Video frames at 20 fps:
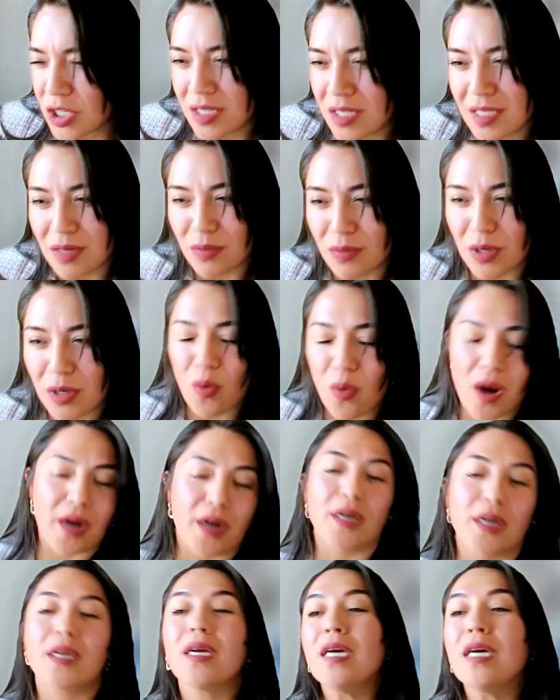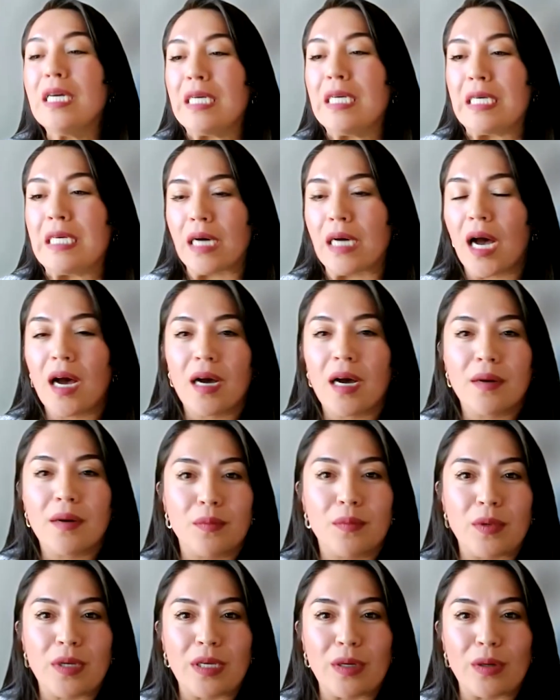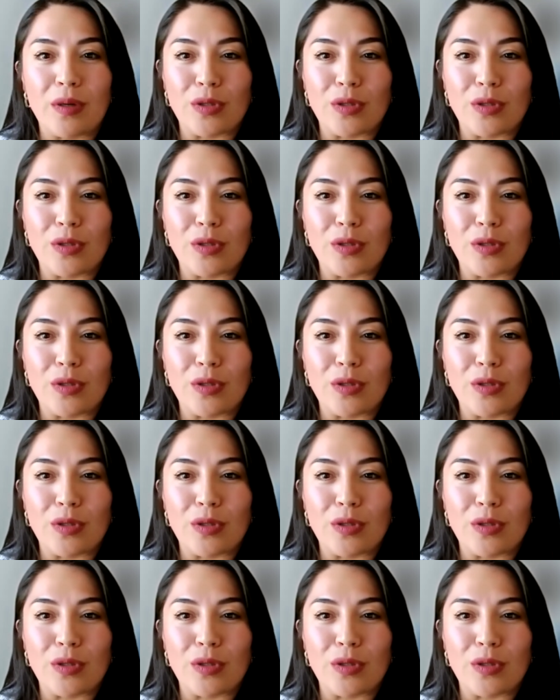Is it required? We